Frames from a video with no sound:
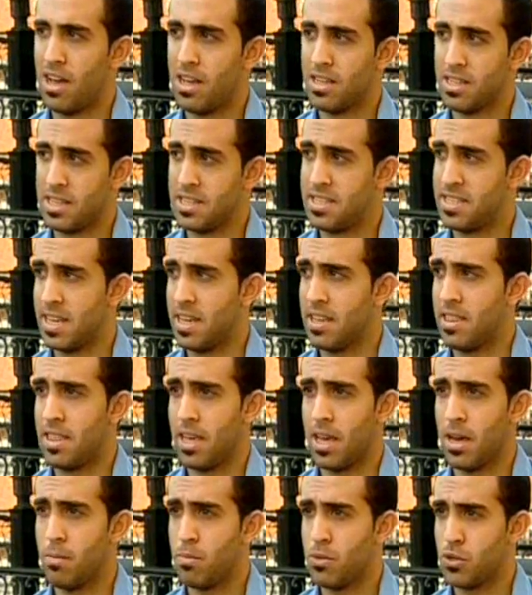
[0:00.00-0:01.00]
As I said,
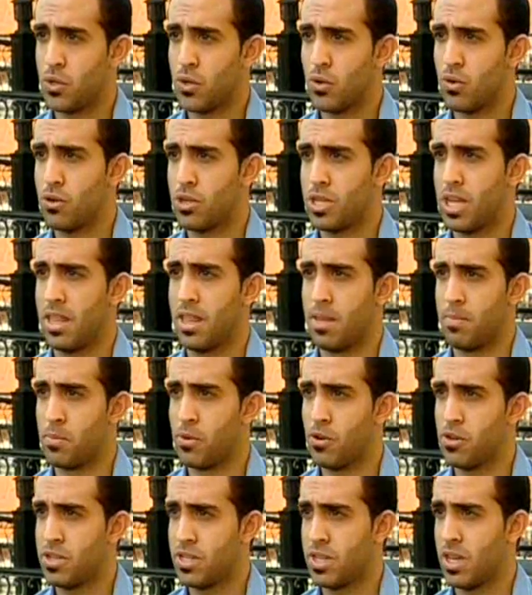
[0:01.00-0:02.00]
the input source and the
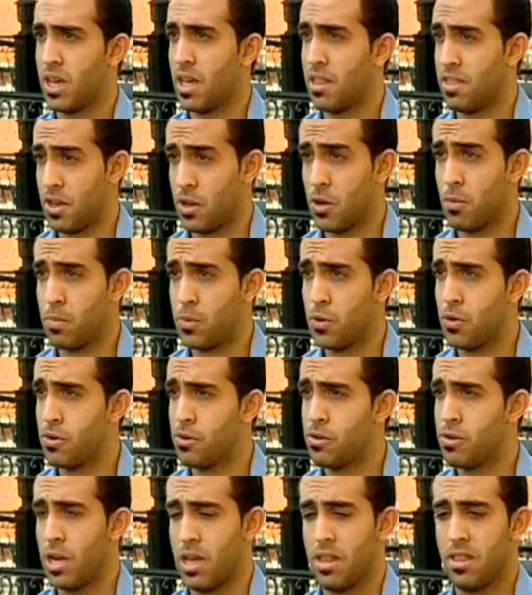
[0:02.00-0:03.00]
processing in the
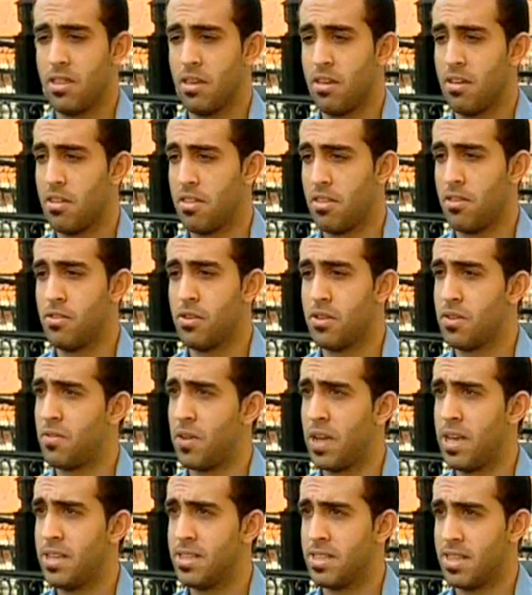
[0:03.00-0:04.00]
computer, and the third
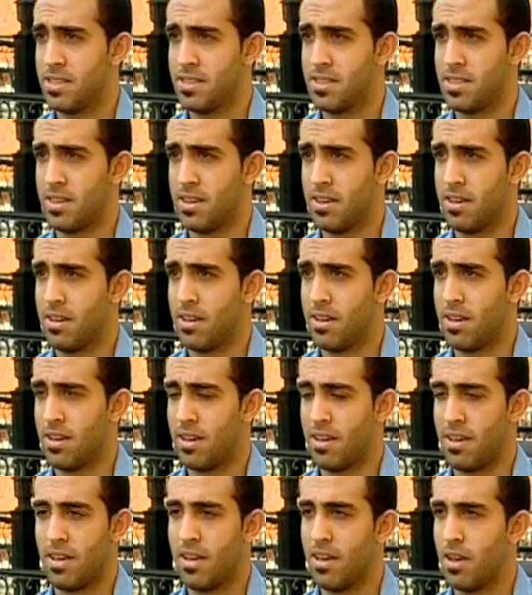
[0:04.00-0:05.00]
phase is the
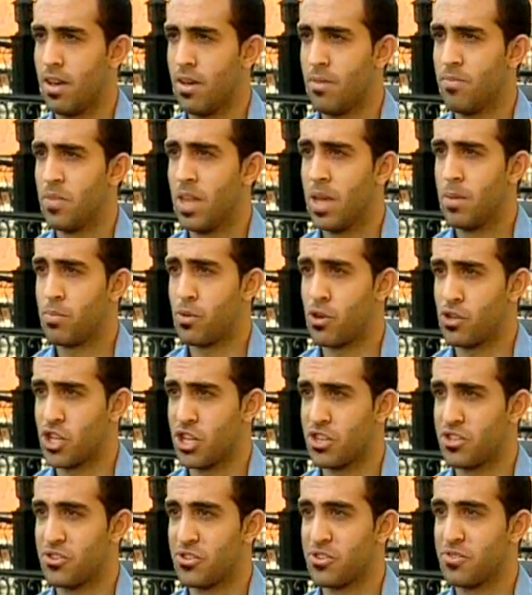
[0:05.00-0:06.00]

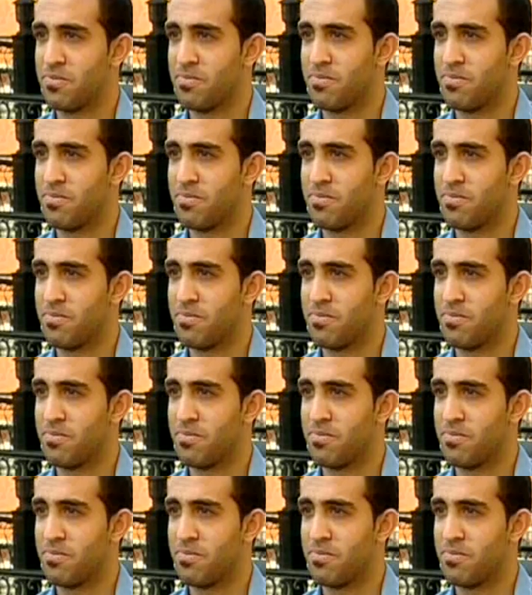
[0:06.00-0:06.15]
projector.